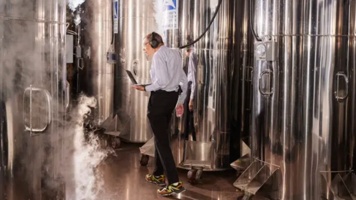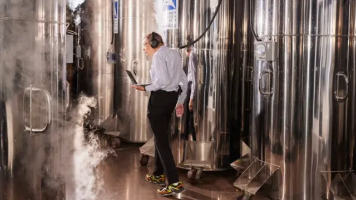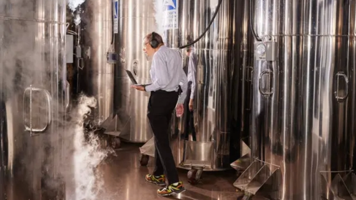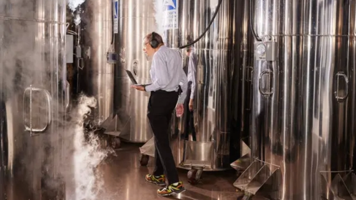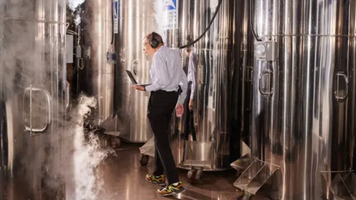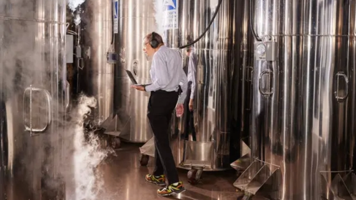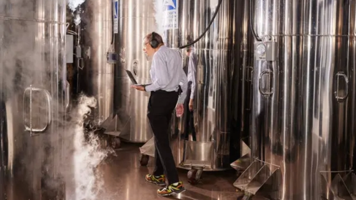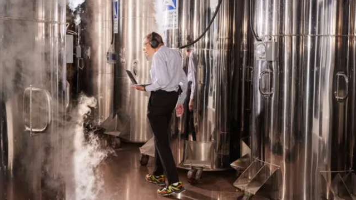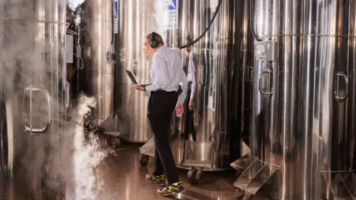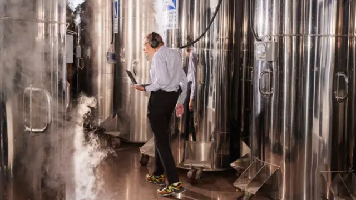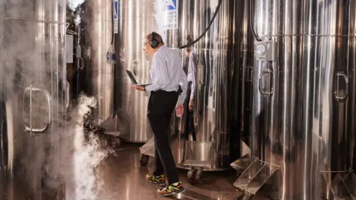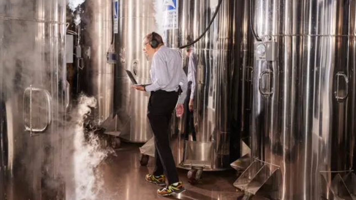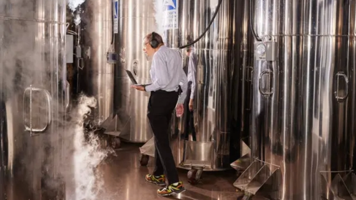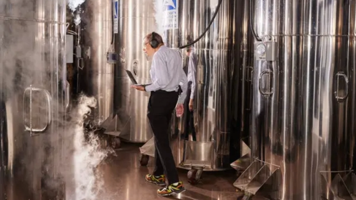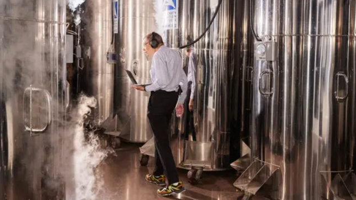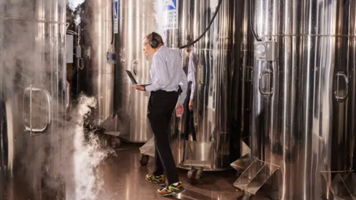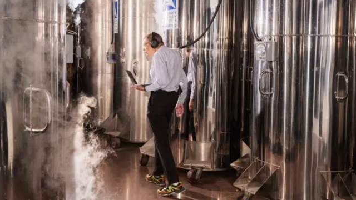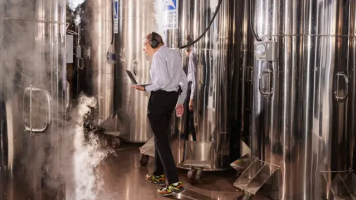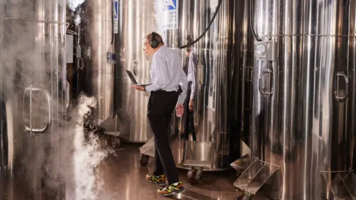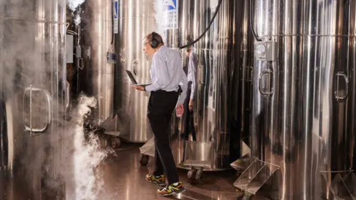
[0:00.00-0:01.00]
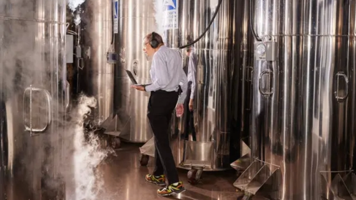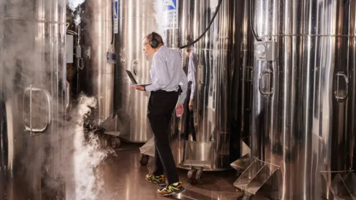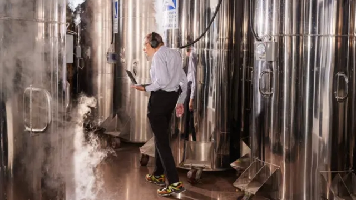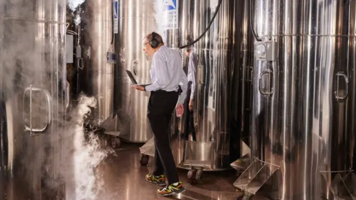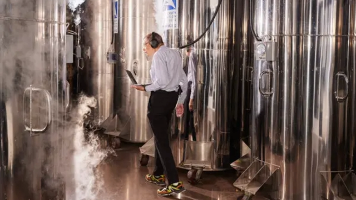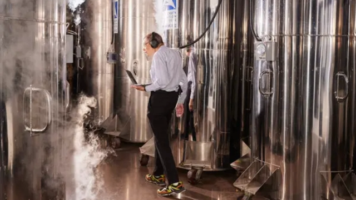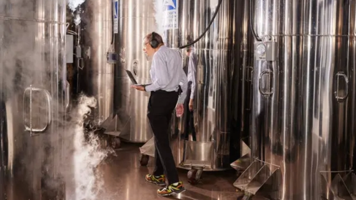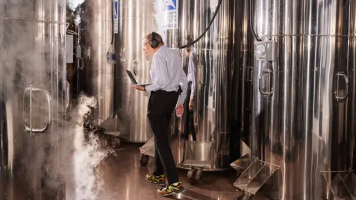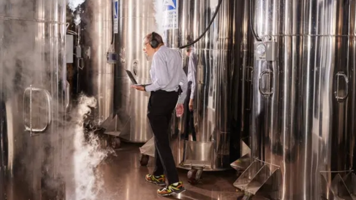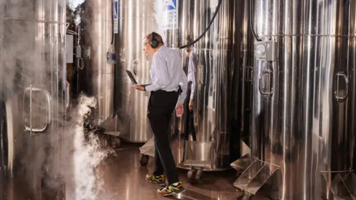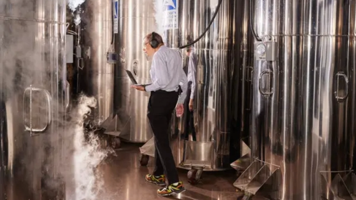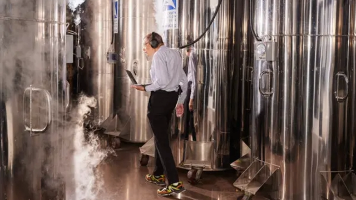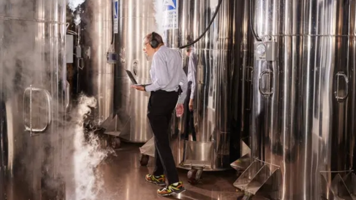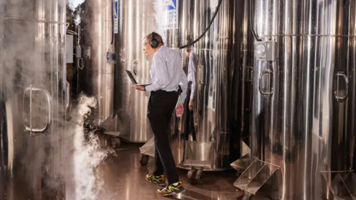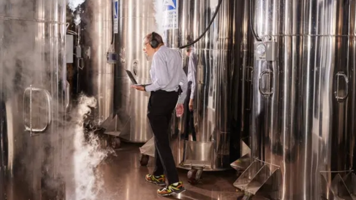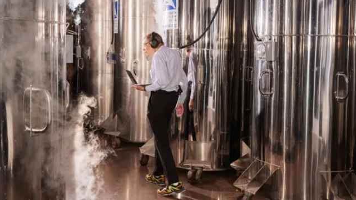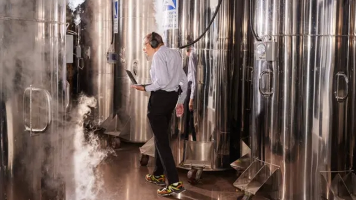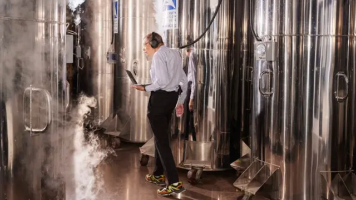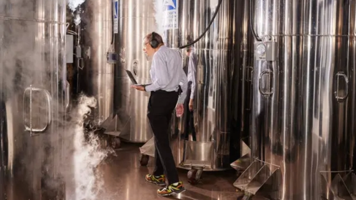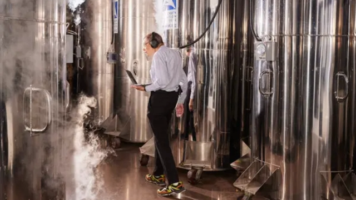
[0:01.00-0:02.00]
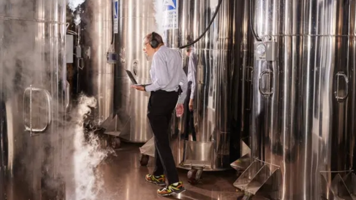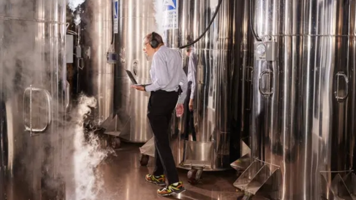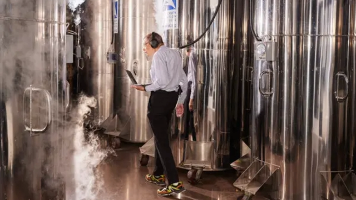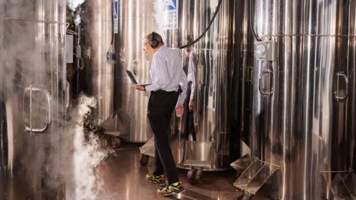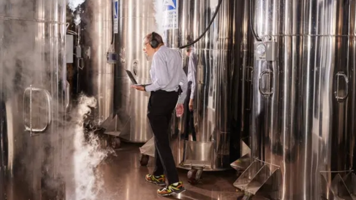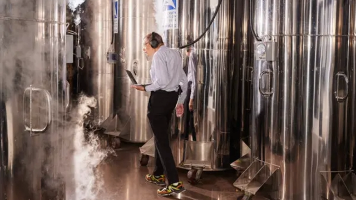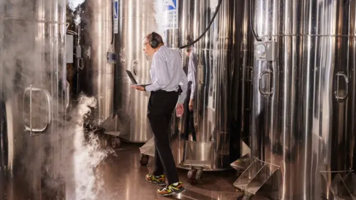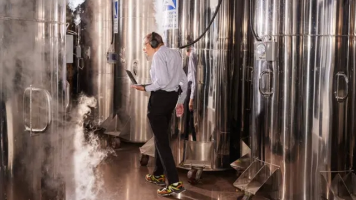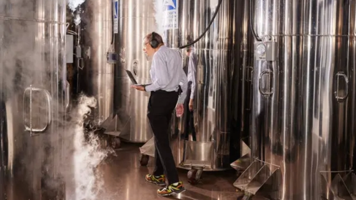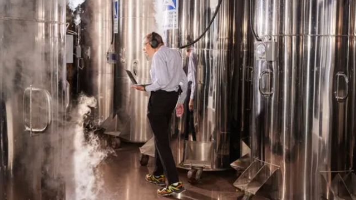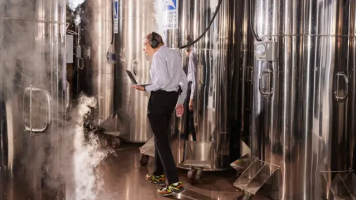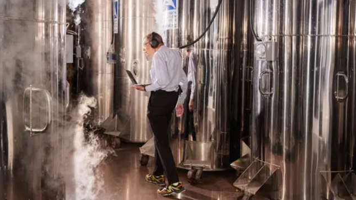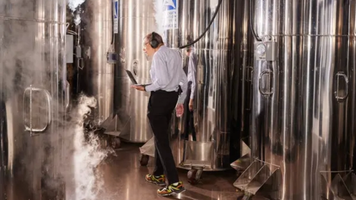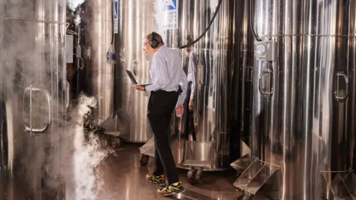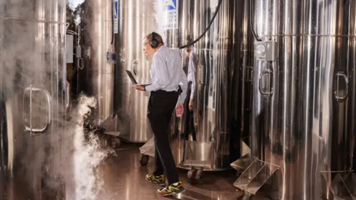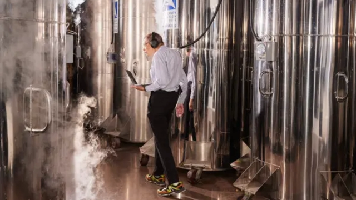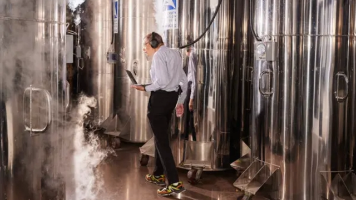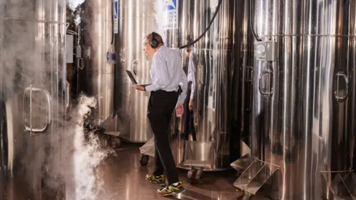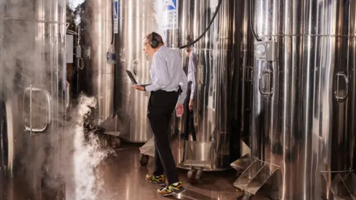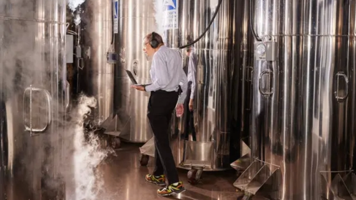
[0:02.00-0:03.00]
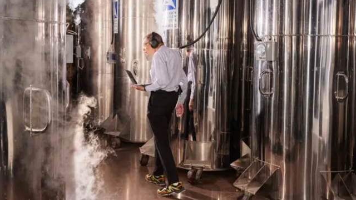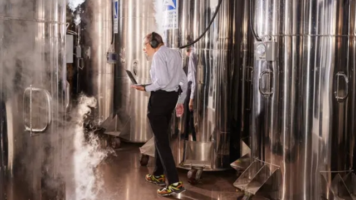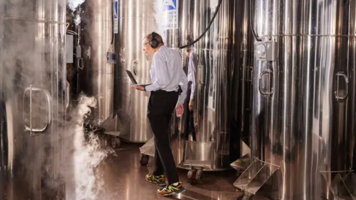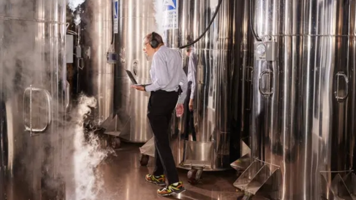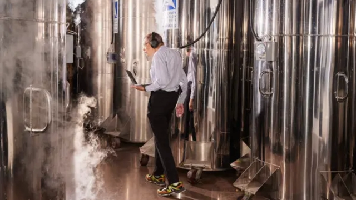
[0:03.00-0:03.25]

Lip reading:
(no speaker visible)